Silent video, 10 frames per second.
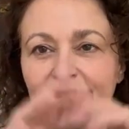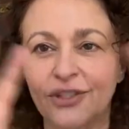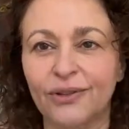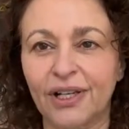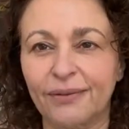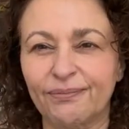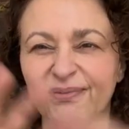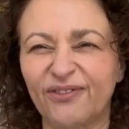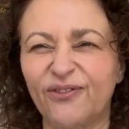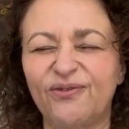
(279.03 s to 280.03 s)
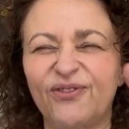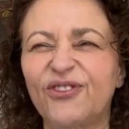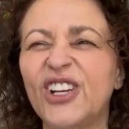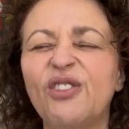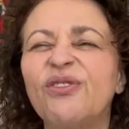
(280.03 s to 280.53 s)
I do like
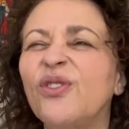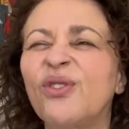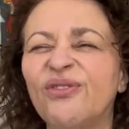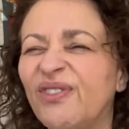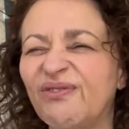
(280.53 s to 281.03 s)
three or four,